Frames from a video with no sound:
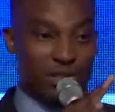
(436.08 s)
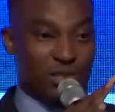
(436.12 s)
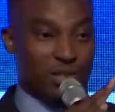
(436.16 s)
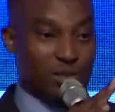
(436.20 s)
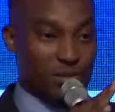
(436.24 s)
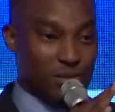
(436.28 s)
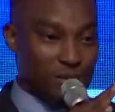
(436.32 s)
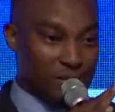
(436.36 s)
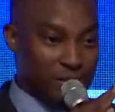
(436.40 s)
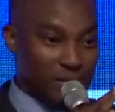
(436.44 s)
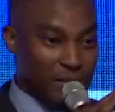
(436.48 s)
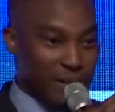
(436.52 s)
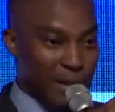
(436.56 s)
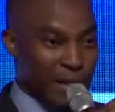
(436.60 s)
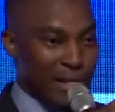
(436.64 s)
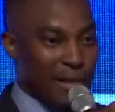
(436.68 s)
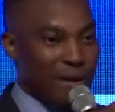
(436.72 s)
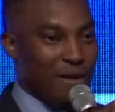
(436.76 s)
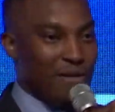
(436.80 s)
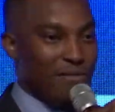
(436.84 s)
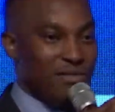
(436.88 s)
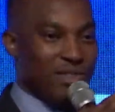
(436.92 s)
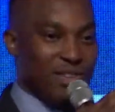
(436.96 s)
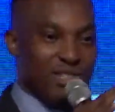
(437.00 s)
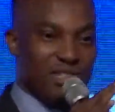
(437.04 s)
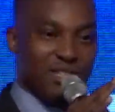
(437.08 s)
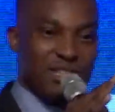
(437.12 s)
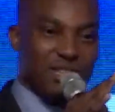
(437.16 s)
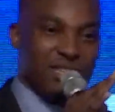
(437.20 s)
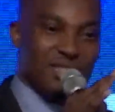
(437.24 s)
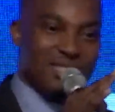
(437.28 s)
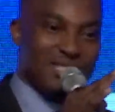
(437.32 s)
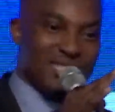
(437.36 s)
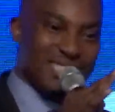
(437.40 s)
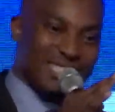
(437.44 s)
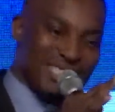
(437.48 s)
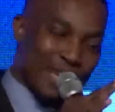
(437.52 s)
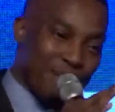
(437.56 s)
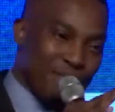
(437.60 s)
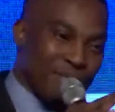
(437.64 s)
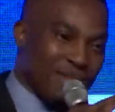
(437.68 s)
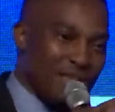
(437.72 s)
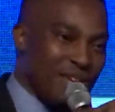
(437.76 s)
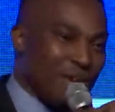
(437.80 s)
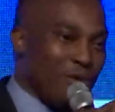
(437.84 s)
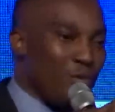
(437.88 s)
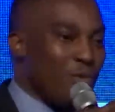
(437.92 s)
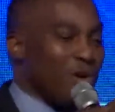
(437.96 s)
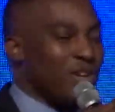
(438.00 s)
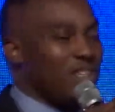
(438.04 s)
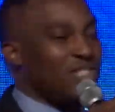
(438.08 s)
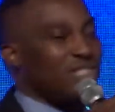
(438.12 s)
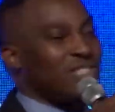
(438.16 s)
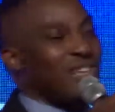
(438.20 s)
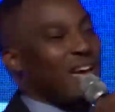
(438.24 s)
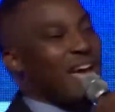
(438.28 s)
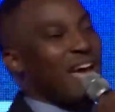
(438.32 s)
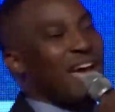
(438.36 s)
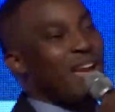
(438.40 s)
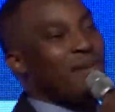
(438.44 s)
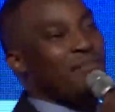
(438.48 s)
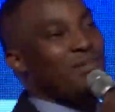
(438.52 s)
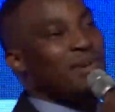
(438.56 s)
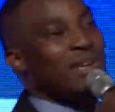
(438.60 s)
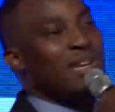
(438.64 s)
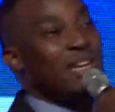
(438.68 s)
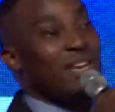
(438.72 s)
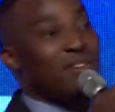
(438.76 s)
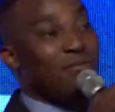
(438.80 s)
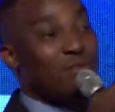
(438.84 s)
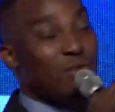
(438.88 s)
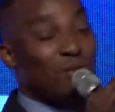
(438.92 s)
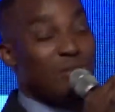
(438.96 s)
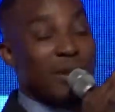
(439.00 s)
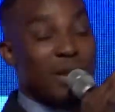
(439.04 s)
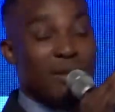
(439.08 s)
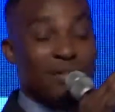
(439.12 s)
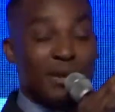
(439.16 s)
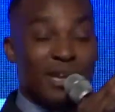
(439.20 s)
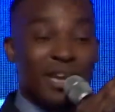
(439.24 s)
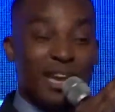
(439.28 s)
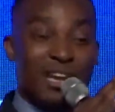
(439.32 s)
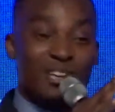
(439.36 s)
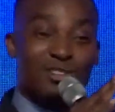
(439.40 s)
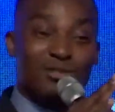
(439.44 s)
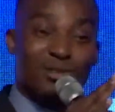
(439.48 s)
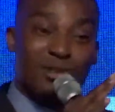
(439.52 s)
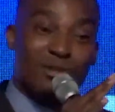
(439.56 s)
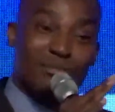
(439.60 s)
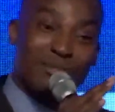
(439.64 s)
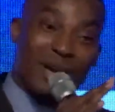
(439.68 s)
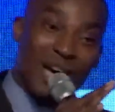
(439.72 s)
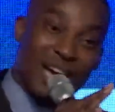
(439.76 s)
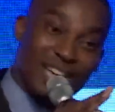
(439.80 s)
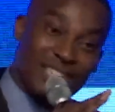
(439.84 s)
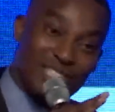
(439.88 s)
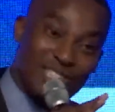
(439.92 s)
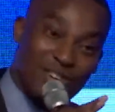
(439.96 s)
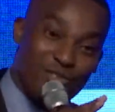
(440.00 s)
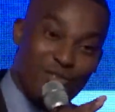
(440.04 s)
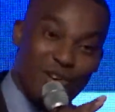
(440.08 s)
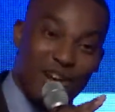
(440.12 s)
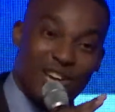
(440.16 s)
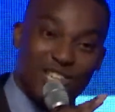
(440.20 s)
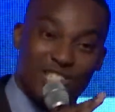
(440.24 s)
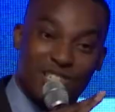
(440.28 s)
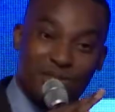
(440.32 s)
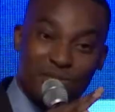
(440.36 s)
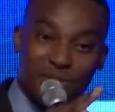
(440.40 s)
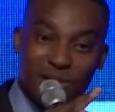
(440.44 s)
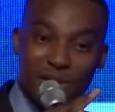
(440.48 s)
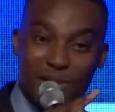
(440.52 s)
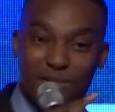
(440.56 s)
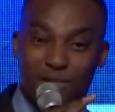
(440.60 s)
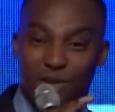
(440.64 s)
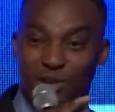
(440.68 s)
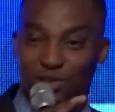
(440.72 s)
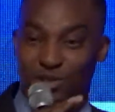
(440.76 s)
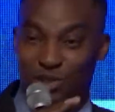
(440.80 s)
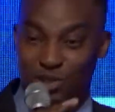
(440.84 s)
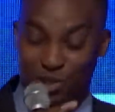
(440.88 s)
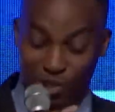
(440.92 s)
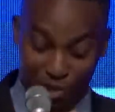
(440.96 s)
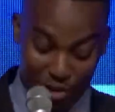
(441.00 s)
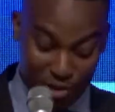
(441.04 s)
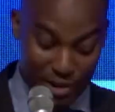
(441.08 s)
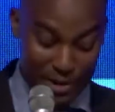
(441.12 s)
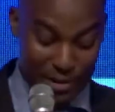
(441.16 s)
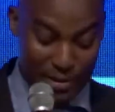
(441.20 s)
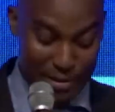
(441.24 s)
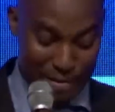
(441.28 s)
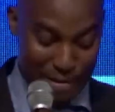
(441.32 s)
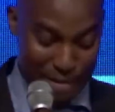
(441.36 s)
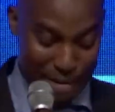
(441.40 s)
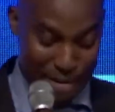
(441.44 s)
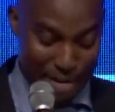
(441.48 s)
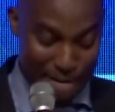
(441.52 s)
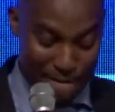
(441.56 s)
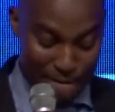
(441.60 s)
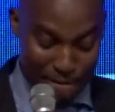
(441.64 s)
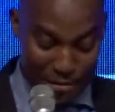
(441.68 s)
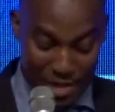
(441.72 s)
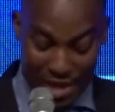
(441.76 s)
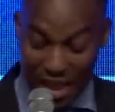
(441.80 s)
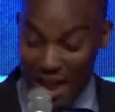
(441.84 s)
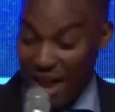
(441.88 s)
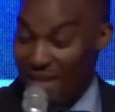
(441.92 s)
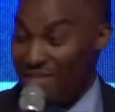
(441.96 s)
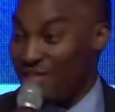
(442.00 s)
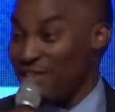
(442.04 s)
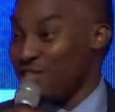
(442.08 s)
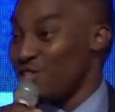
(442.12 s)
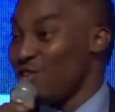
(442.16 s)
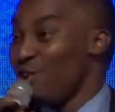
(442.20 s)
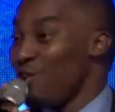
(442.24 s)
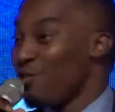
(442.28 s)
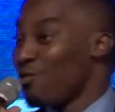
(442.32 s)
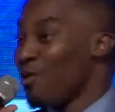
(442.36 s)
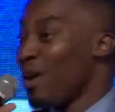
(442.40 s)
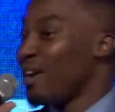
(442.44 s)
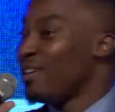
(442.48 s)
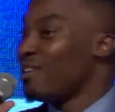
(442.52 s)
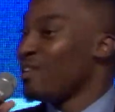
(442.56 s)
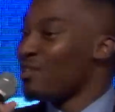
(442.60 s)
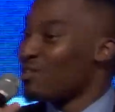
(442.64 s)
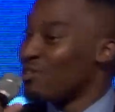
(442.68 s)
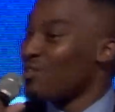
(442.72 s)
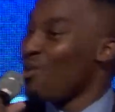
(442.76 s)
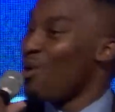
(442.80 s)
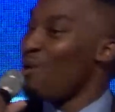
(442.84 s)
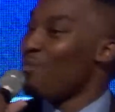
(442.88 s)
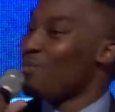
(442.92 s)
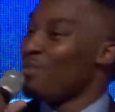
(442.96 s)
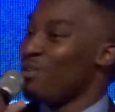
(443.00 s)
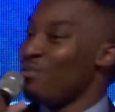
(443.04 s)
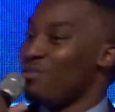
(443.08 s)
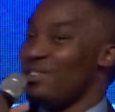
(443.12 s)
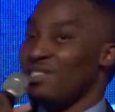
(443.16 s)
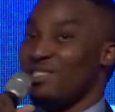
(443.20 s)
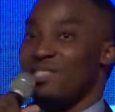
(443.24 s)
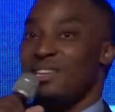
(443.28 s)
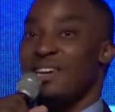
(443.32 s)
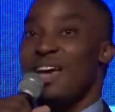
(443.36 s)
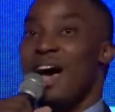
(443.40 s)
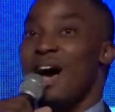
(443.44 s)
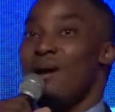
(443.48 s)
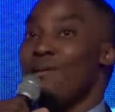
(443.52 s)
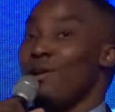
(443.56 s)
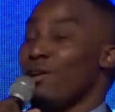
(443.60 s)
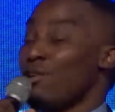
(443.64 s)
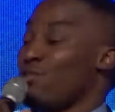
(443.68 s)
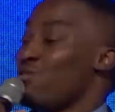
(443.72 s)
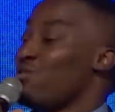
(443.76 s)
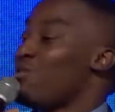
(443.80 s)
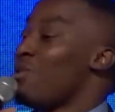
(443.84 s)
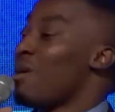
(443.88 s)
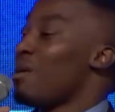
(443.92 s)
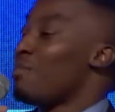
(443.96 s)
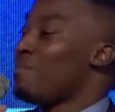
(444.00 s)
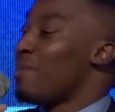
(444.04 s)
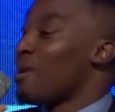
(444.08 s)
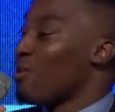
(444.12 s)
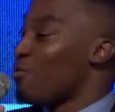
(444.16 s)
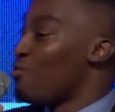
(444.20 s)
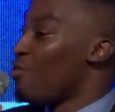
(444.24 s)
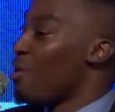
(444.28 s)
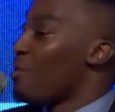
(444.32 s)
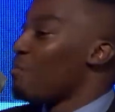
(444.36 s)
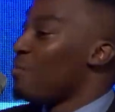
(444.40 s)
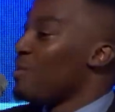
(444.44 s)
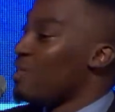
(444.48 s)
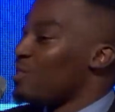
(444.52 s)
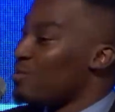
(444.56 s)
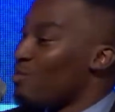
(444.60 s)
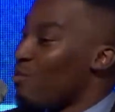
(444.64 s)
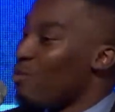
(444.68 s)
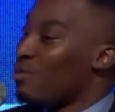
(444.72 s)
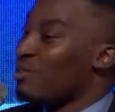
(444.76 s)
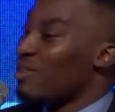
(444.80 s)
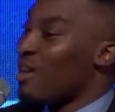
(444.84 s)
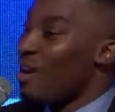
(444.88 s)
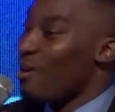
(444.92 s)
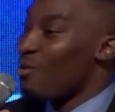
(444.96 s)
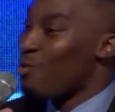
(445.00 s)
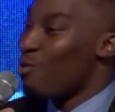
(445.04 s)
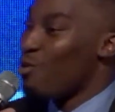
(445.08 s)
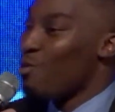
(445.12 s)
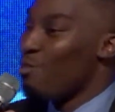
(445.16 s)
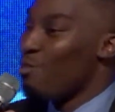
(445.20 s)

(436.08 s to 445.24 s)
to. This is something which I believe you'll maybe get to in my generation, but I'm not too sure. And there's no great example of this than how I grew up. I grew up in a small town called